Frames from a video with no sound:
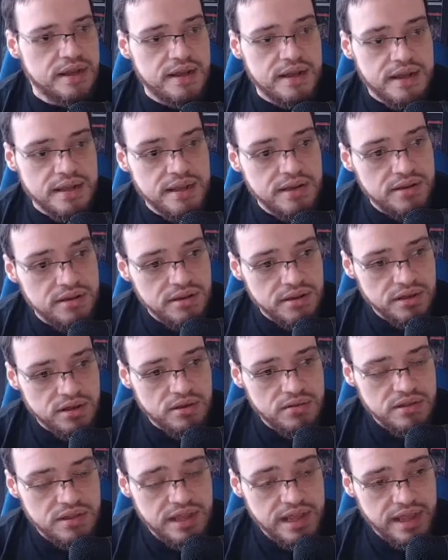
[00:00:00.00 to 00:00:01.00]
In
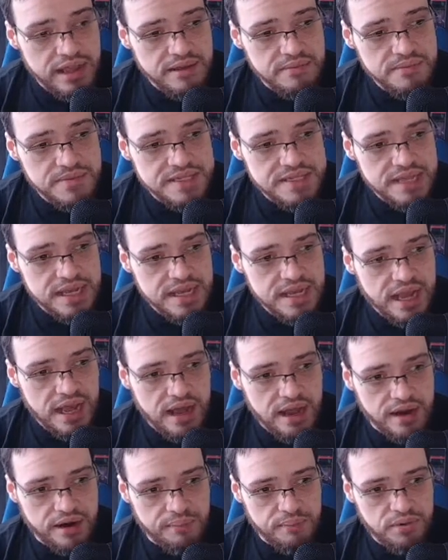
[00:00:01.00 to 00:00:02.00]
codenames
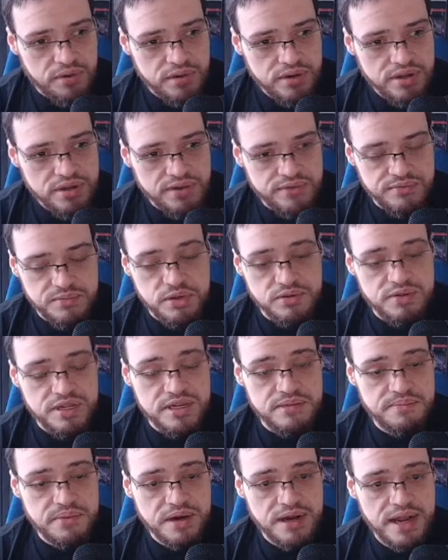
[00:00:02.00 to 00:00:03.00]
are a point of
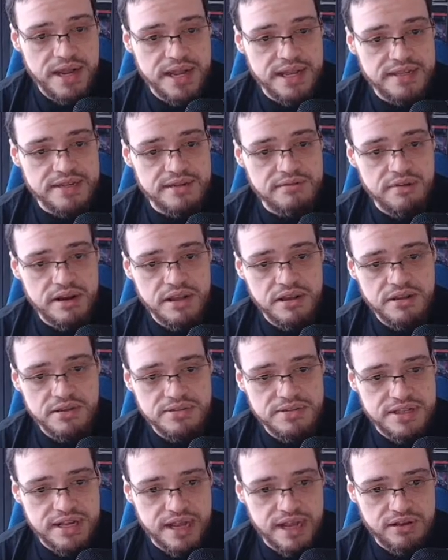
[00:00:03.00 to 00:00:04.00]
mutant pride.
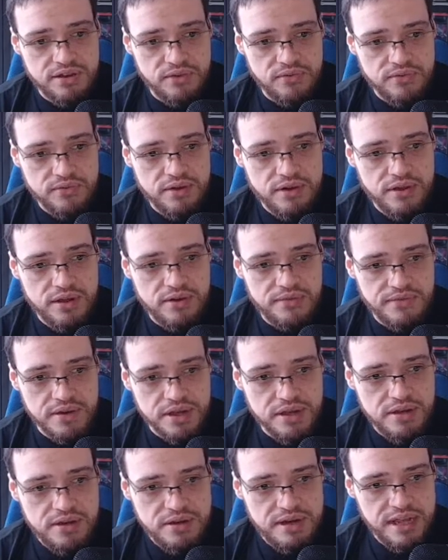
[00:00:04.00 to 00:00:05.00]
Greco's lack of a
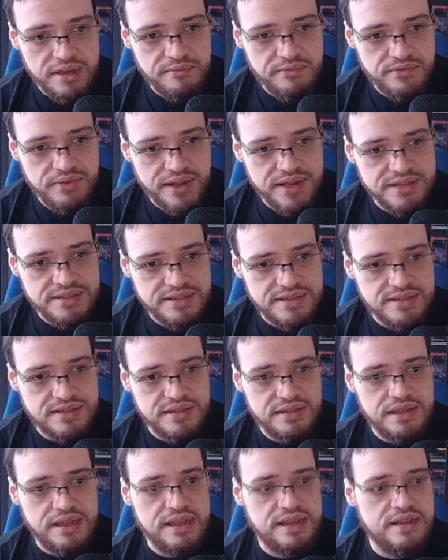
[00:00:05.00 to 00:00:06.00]
codename flies in
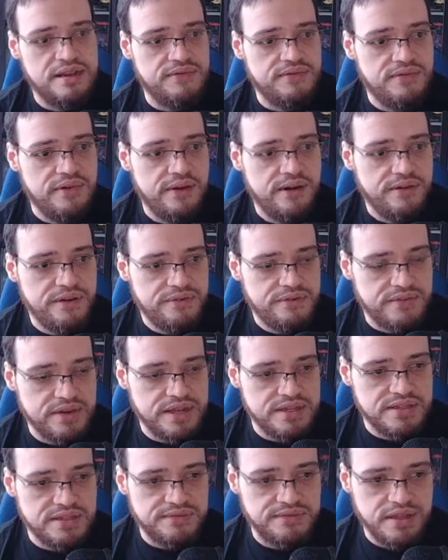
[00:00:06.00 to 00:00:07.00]
the very
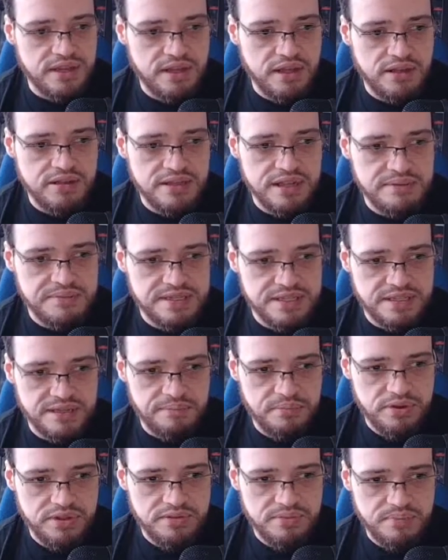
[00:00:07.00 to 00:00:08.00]
face of the codenames as a
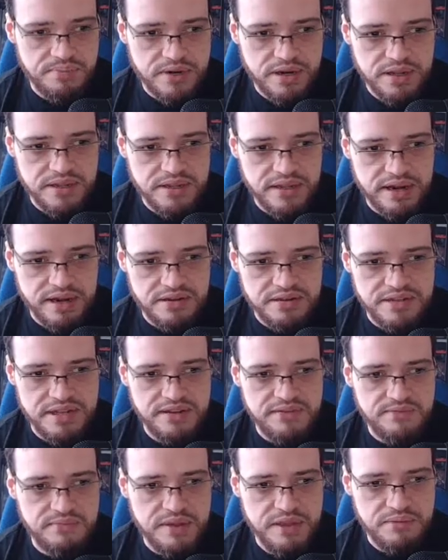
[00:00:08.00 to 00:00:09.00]
point of pride
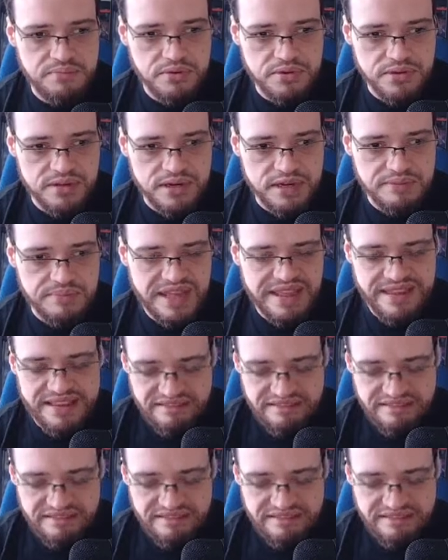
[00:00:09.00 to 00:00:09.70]
narrative being portrayed by